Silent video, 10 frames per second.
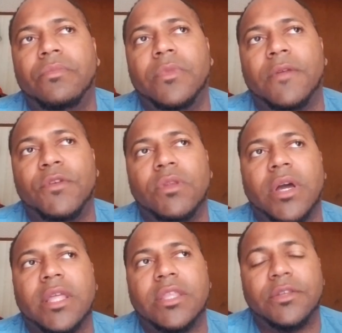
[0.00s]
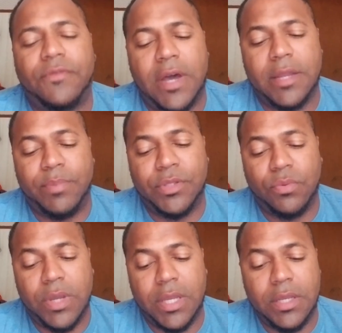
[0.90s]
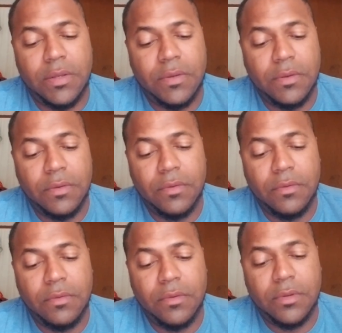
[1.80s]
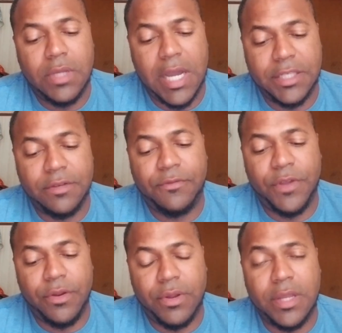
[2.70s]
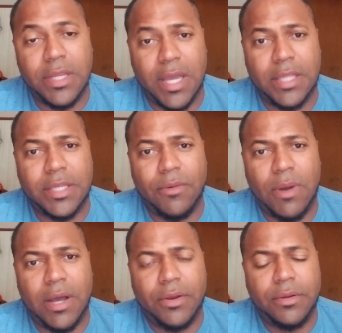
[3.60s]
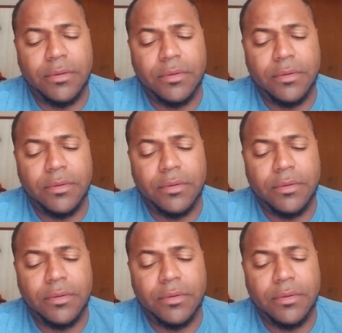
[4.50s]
if you look at this fight between Tyson Fury and Deontay Wilder,